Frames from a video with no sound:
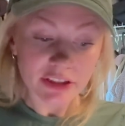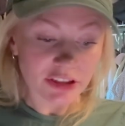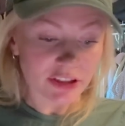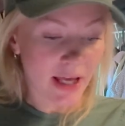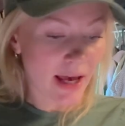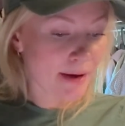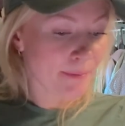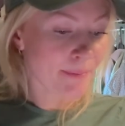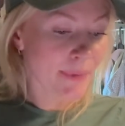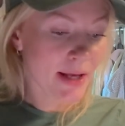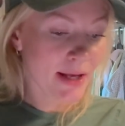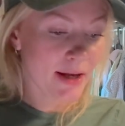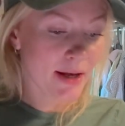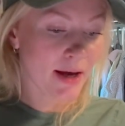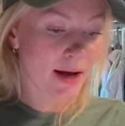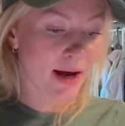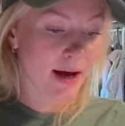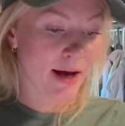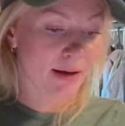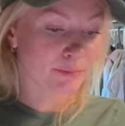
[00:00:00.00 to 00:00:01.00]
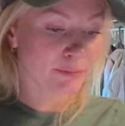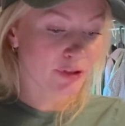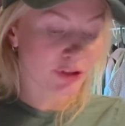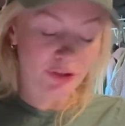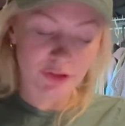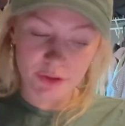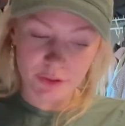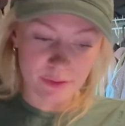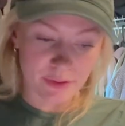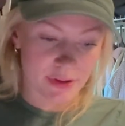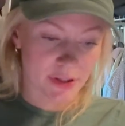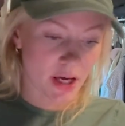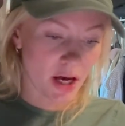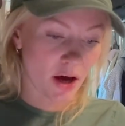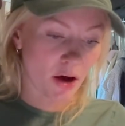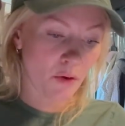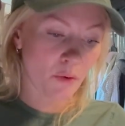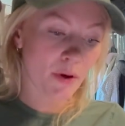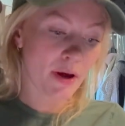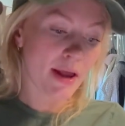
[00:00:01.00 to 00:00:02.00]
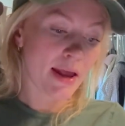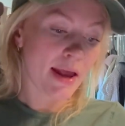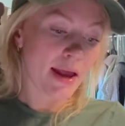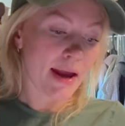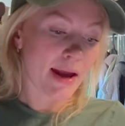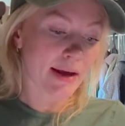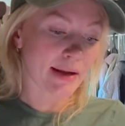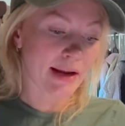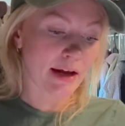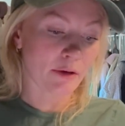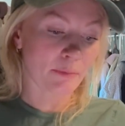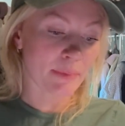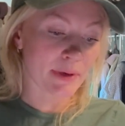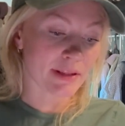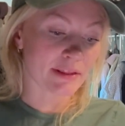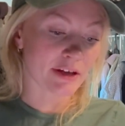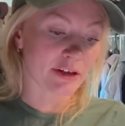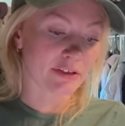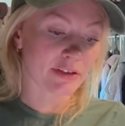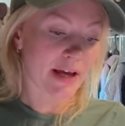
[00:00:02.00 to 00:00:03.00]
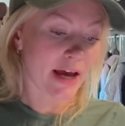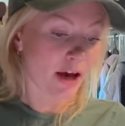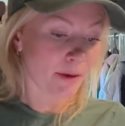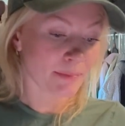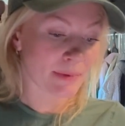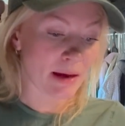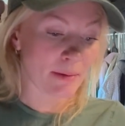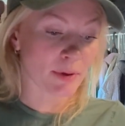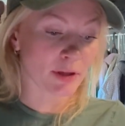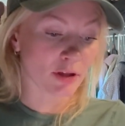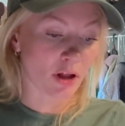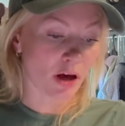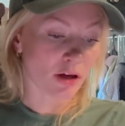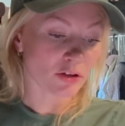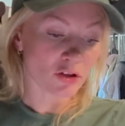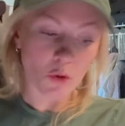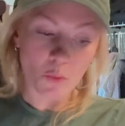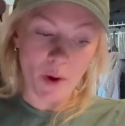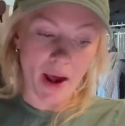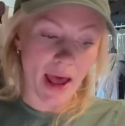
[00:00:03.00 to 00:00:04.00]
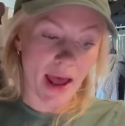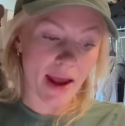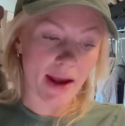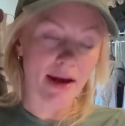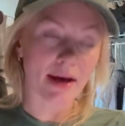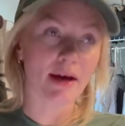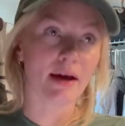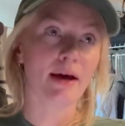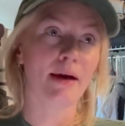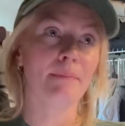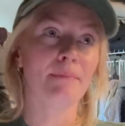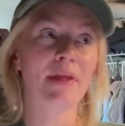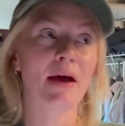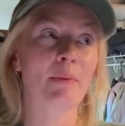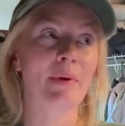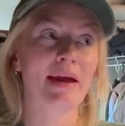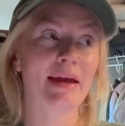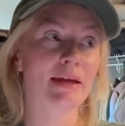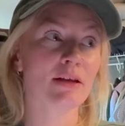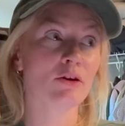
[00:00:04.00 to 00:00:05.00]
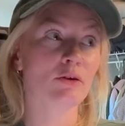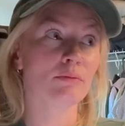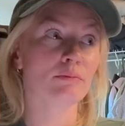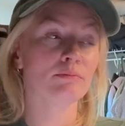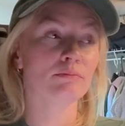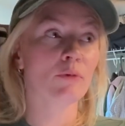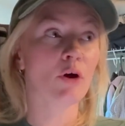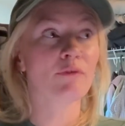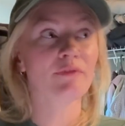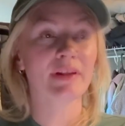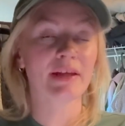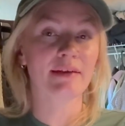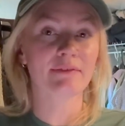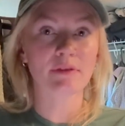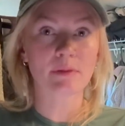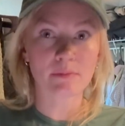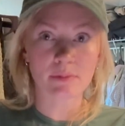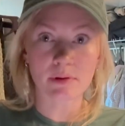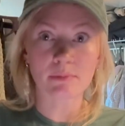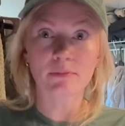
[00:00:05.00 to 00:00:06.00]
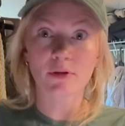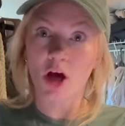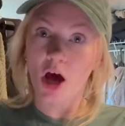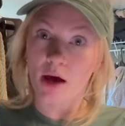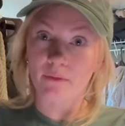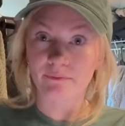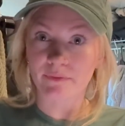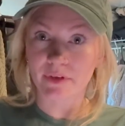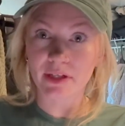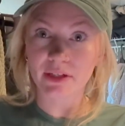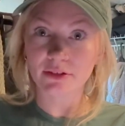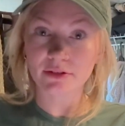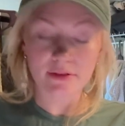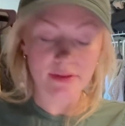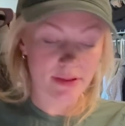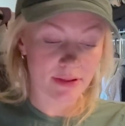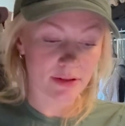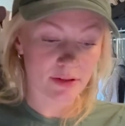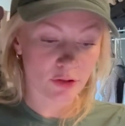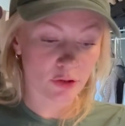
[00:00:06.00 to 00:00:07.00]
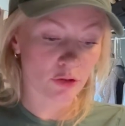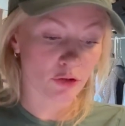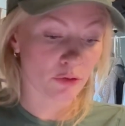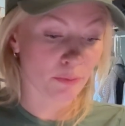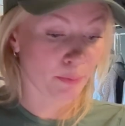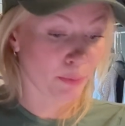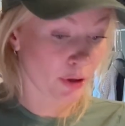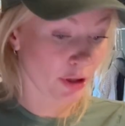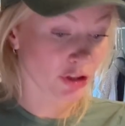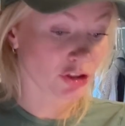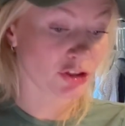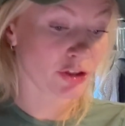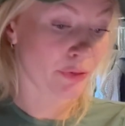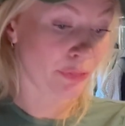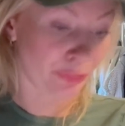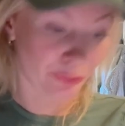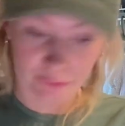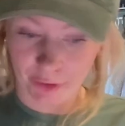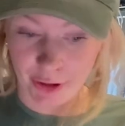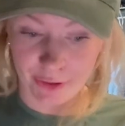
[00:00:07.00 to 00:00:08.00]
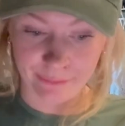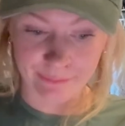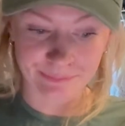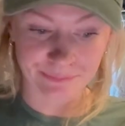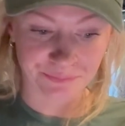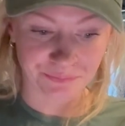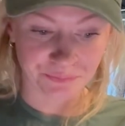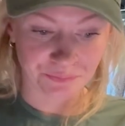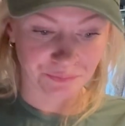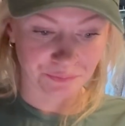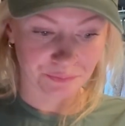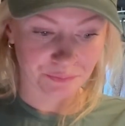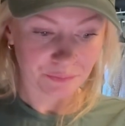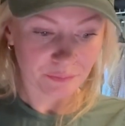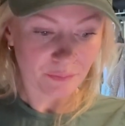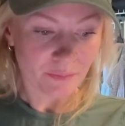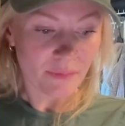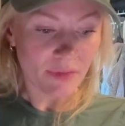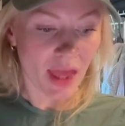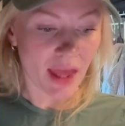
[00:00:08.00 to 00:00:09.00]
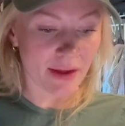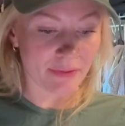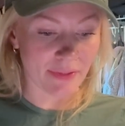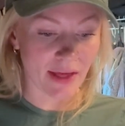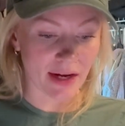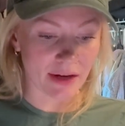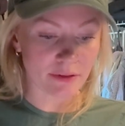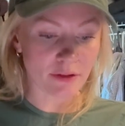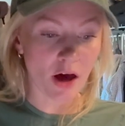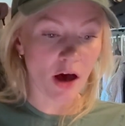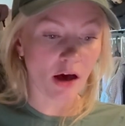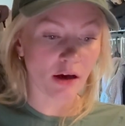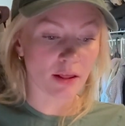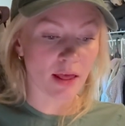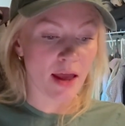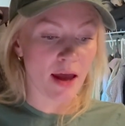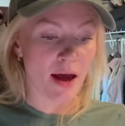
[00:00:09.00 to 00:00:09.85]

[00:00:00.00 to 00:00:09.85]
them to do so, and I'll be there to help them along the way. That way I can hopefully give them some confidence to push through. And that is all.